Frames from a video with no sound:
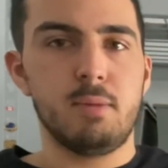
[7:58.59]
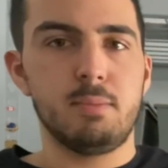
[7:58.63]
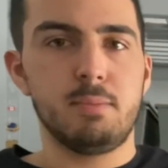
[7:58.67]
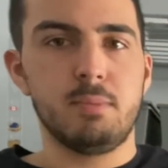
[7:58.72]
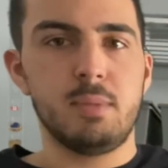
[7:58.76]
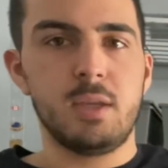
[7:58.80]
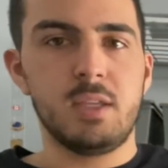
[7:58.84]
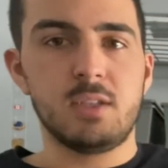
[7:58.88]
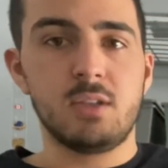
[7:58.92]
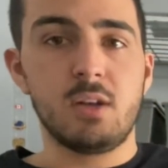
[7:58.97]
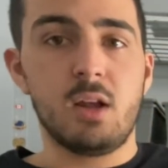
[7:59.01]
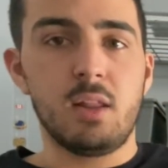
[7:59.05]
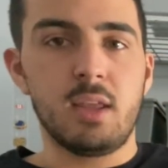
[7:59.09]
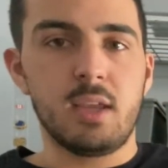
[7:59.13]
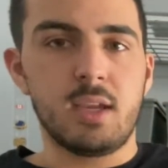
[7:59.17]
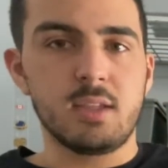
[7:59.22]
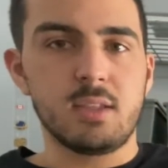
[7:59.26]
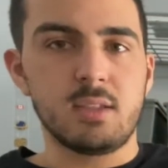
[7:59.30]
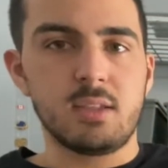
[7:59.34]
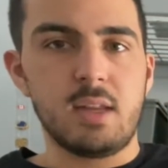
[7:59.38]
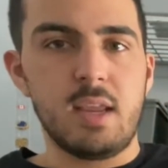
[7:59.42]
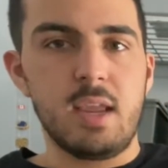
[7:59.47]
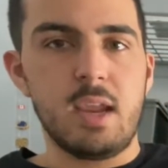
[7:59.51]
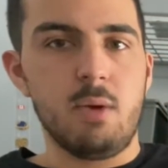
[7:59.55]
It's not like a
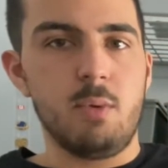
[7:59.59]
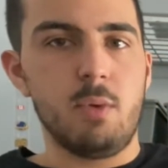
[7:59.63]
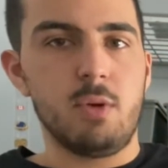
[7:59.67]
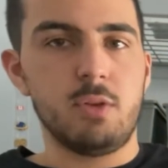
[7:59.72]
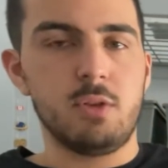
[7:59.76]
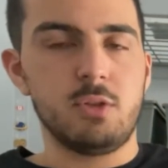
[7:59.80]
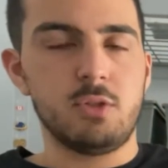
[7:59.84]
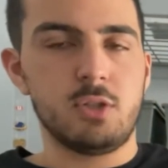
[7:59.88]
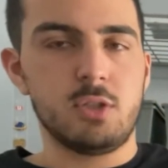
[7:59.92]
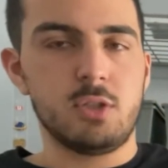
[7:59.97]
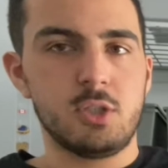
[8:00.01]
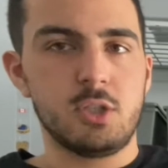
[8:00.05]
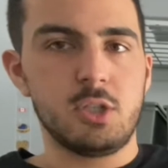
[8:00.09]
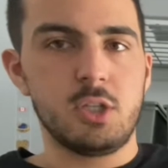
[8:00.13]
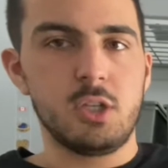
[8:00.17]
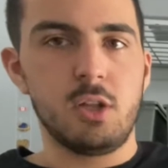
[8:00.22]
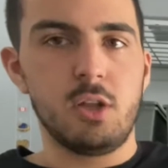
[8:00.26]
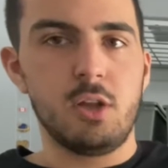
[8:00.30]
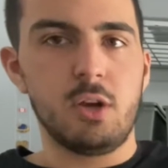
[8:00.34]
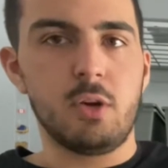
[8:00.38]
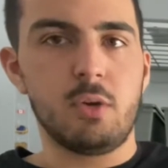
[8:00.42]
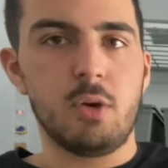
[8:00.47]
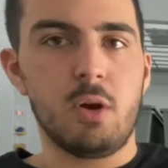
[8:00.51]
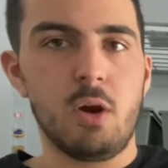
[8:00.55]
snake where they'll just
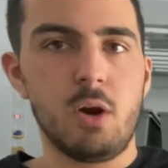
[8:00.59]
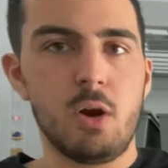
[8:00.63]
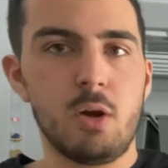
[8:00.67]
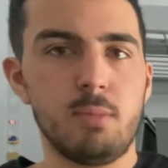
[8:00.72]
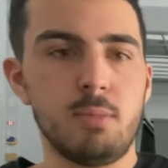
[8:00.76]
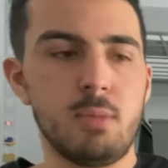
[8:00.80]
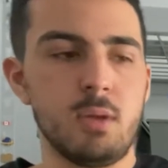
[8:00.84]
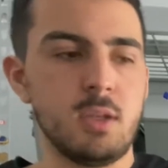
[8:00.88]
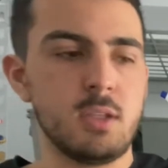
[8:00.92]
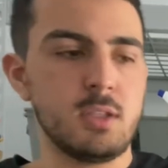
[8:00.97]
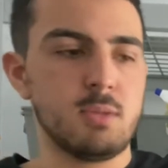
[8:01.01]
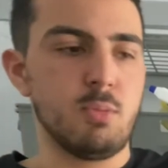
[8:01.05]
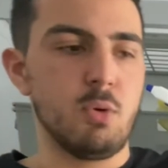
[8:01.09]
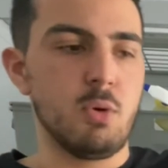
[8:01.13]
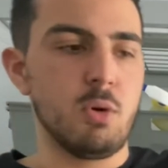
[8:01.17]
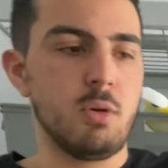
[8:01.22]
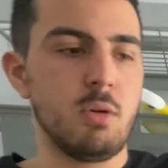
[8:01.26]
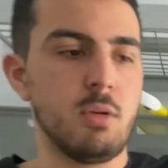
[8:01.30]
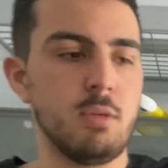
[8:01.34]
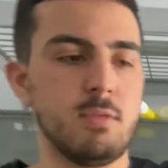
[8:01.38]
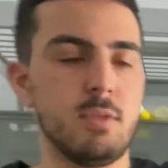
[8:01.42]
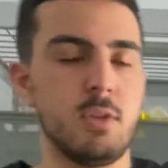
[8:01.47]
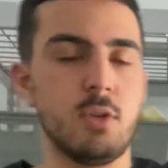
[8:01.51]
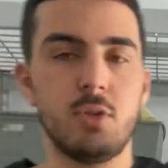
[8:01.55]
on your arm. It's more
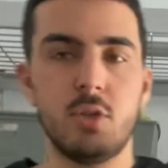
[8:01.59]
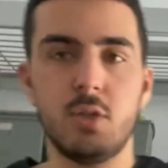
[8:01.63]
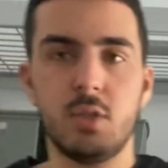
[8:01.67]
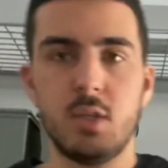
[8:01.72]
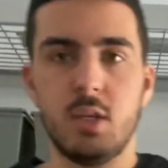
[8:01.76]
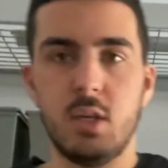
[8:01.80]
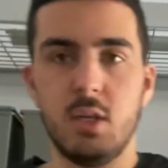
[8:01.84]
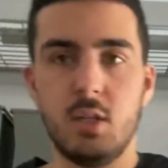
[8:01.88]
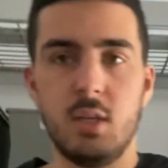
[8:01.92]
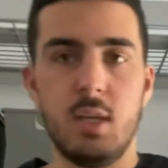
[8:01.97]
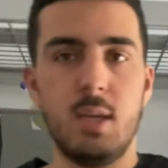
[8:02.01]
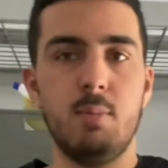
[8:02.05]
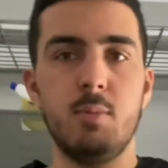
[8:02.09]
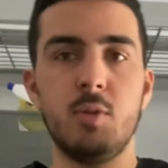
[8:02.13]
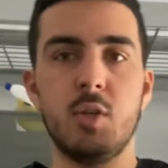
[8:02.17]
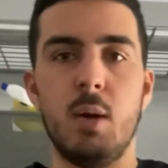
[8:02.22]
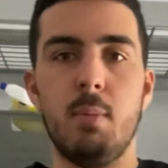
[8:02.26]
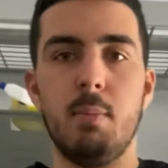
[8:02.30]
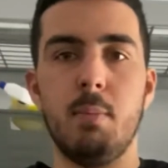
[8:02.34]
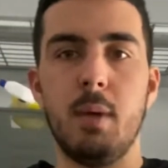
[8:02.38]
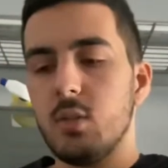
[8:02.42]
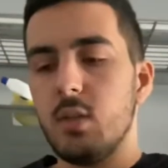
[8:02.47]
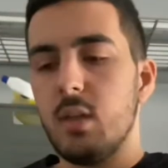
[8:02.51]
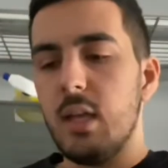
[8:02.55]
of they're just gonna keep
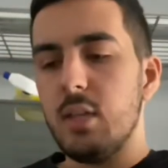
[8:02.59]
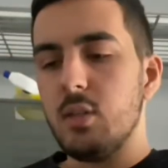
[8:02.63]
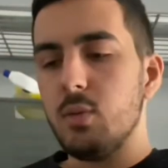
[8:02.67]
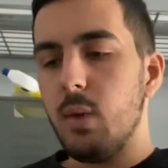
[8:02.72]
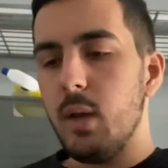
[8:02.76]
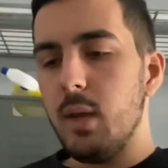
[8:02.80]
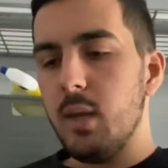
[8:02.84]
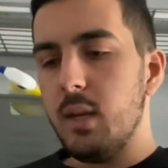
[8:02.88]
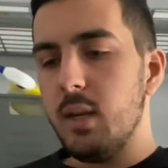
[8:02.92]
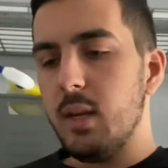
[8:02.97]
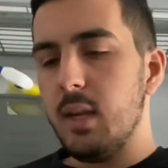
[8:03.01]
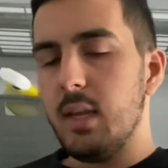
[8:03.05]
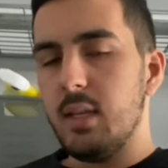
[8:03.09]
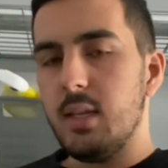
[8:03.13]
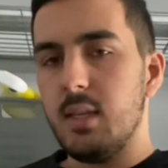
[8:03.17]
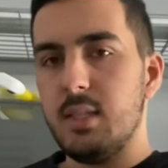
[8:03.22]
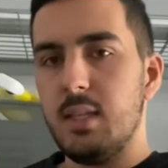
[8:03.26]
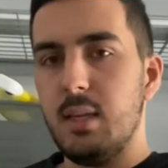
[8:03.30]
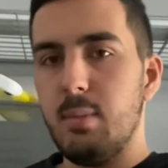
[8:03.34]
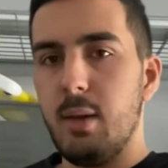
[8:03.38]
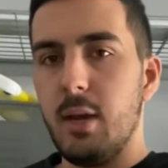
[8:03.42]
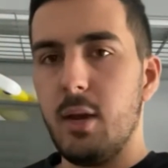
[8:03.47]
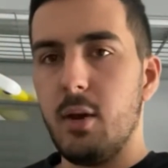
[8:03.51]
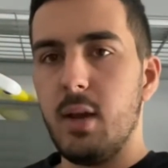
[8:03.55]
jumping. That's why you didn't get to see
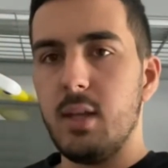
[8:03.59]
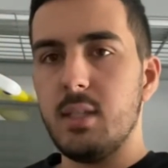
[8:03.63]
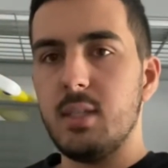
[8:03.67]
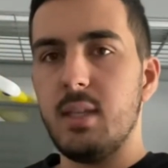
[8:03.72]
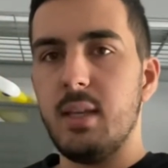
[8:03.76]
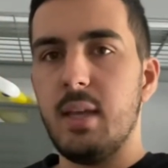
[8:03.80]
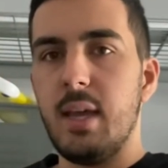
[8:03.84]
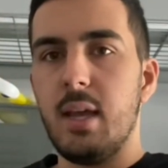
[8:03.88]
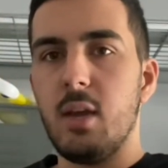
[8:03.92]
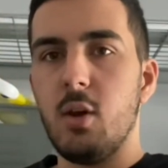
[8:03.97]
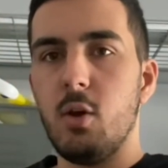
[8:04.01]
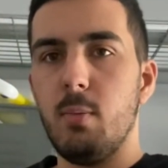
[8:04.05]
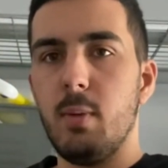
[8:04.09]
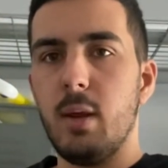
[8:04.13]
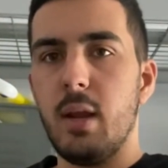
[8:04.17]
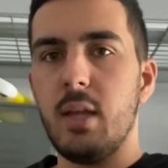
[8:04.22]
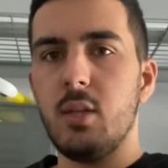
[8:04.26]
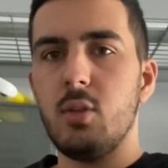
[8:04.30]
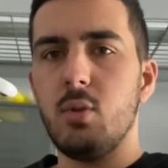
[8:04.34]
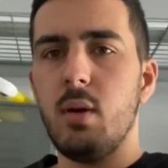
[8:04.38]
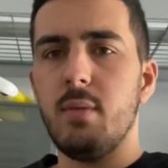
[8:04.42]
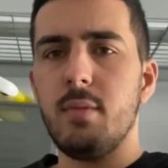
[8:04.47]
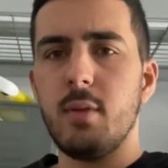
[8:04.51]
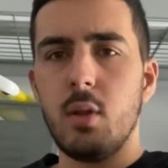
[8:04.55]
my Crested Gecko, but I
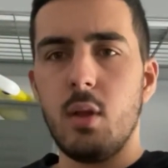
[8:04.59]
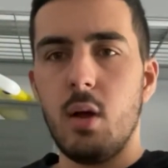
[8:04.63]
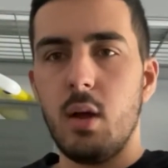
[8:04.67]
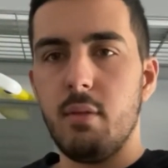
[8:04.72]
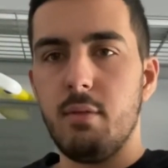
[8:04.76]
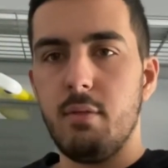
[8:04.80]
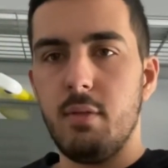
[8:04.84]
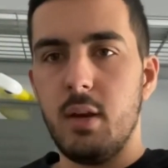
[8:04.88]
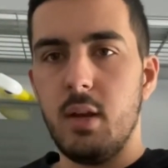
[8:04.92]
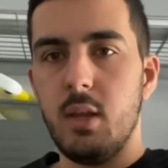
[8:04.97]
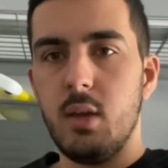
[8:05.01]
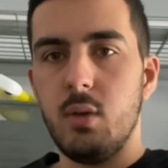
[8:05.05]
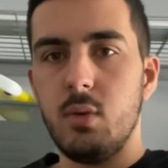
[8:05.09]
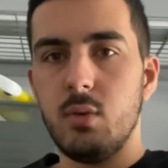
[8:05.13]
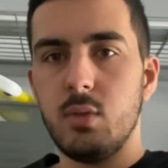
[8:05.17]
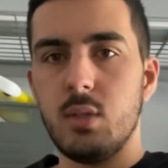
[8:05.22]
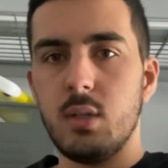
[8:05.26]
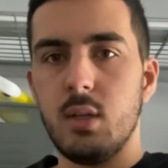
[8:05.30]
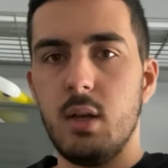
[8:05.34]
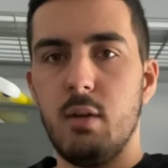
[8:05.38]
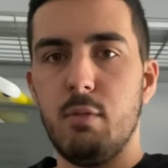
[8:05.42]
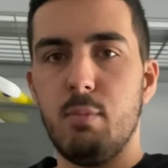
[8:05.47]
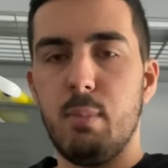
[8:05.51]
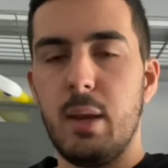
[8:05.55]
do have a lot of videos
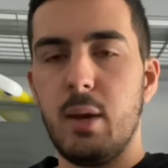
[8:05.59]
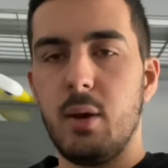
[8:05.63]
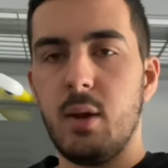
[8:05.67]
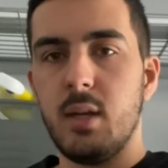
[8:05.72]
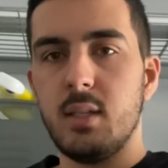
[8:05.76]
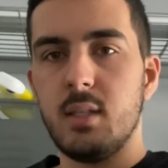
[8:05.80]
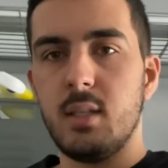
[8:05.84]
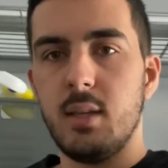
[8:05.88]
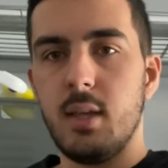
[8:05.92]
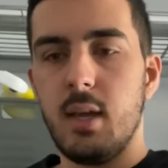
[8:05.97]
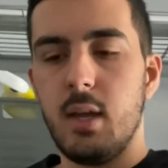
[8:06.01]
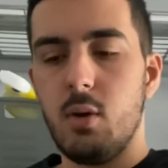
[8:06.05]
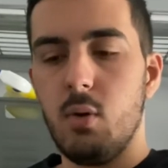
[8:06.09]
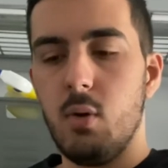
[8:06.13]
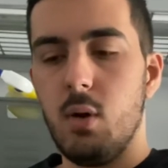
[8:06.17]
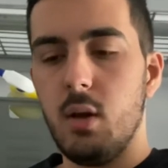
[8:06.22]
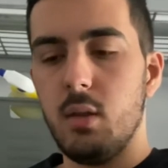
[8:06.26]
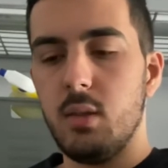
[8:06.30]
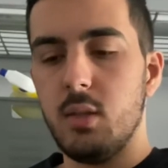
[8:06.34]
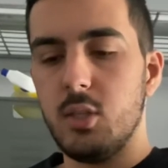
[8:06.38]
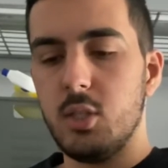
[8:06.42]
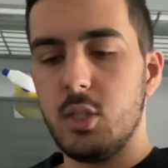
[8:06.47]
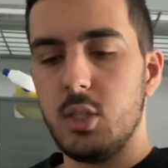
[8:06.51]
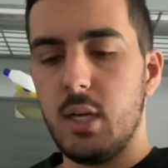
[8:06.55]
of my Crested Gecko on
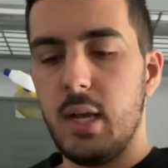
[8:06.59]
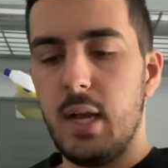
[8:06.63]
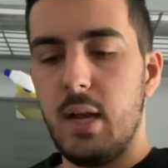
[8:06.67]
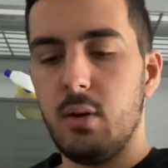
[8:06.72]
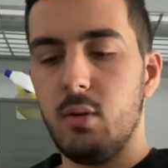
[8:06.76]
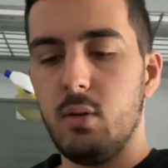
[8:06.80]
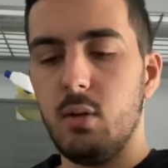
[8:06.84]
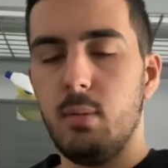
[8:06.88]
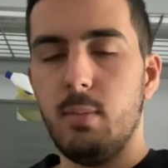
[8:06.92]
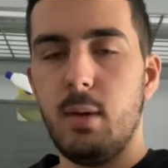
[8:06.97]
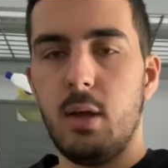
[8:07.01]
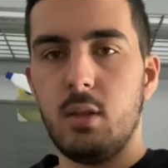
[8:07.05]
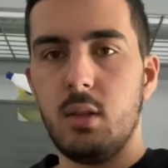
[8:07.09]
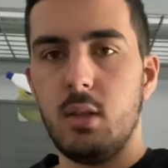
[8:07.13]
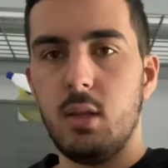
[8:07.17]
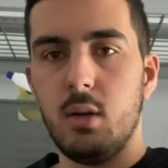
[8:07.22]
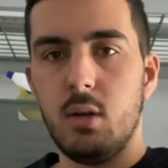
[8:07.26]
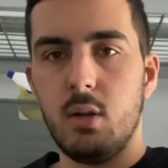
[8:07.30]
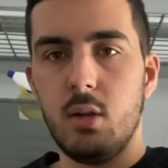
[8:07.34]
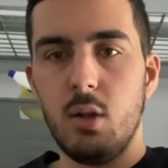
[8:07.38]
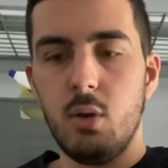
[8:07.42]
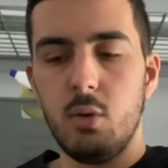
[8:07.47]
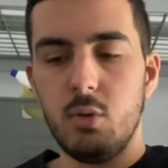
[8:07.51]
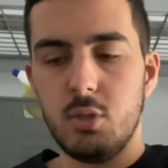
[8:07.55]
this channel about the
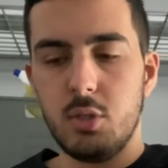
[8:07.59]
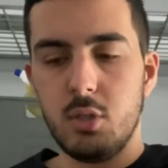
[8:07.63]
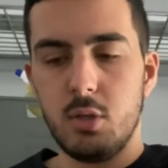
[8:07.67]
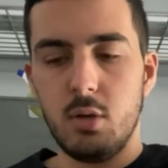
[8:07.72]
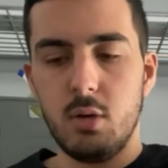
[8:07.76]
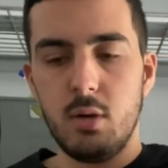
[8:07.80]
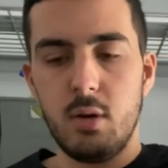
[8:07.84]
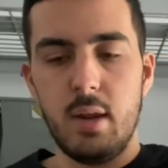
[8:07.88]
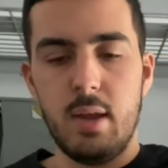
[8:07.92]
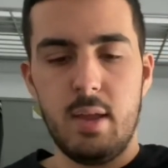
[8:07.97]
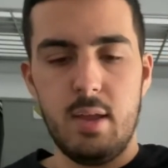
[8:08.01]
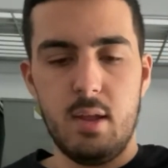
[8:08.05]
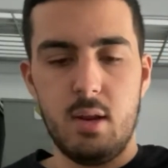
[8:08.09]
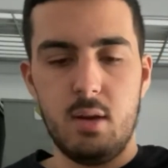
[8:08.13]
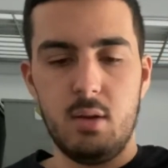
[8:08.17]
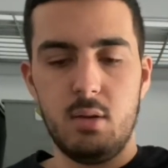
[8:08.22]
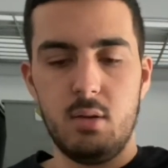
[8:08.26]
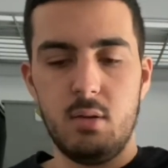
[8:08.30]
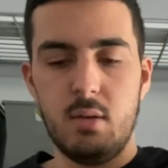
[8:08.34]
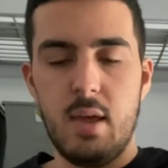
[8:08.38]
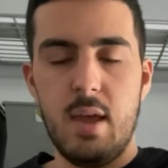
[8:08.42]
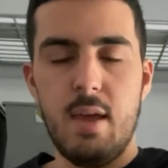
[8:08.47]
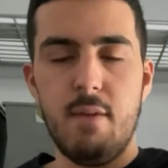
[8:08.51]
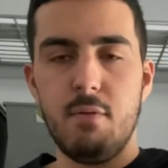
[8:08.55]
enclosure and
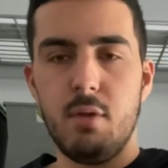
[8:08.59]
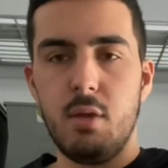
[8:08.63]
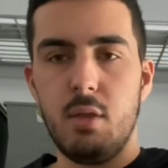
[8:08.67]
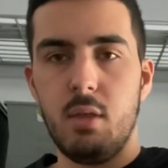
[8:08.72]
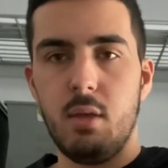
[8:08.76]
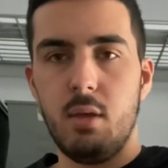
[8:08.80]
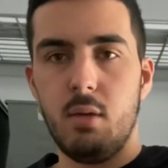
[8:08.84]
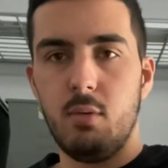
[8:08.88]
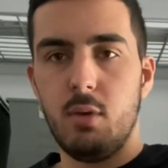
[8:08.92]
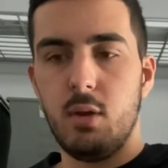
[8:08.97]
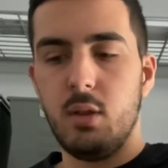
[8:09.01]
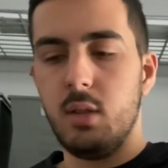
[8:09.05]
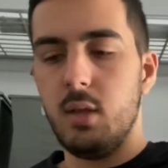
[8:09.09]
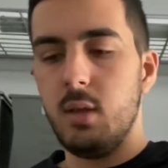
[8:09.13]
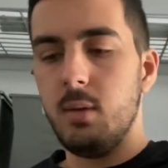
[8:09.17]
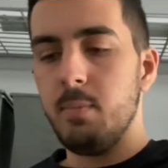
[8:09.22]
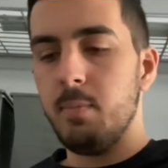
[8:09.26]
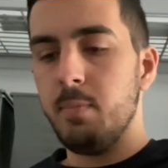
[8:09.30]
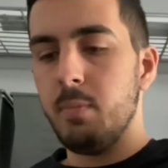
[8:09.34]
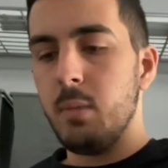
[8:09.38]
everything really.